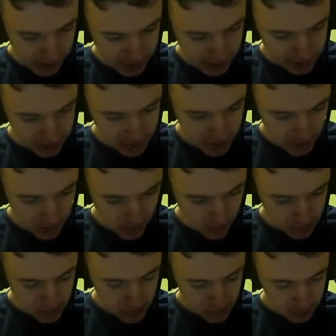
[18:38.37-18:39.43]
so,
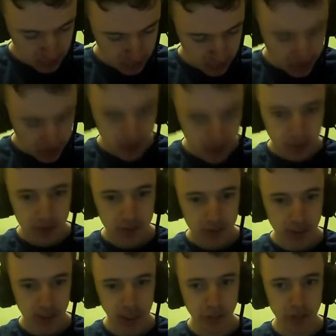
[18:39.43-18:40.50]
thank
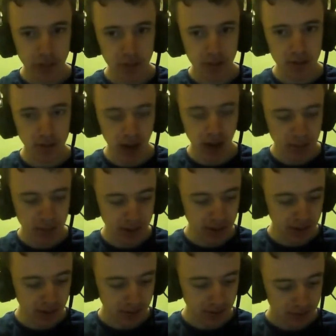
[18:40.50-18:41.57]
you for subscribing.
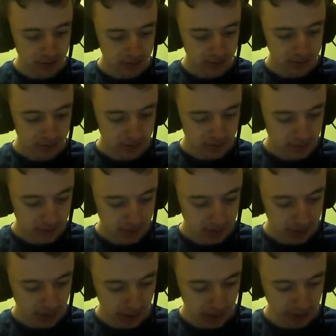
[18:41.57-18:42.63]

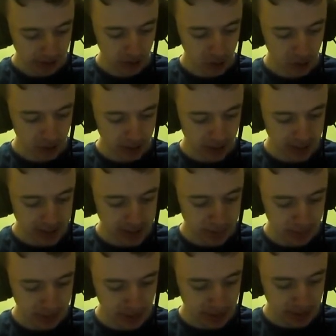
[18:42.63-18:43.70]
I don't know who that is, but
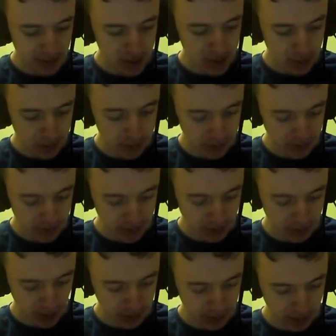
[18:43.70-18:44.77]
thank you so much for
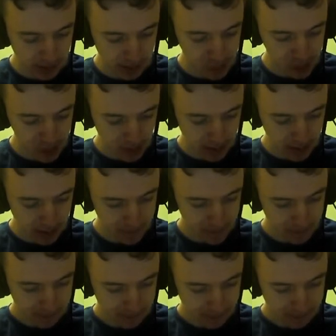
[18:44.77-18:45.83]
subscribing. I appreciate that.
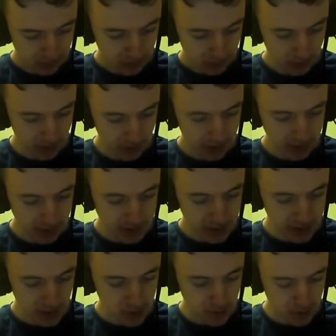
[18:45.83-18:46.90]
All right, guys, let's go
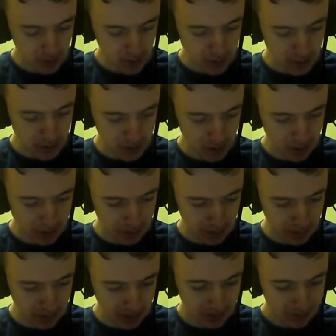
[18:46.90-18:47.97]
raid Blur.
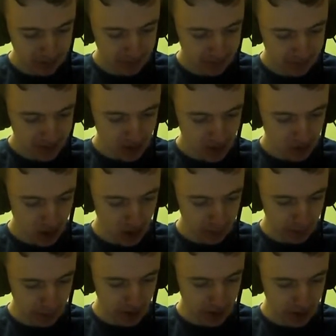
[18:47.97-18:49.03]
Let's go raid Blur,
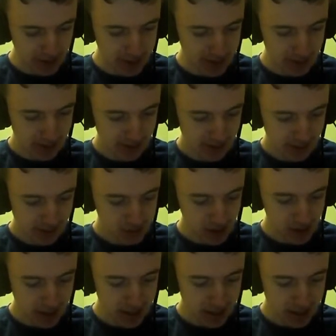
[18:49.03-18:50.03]
guys. Ready?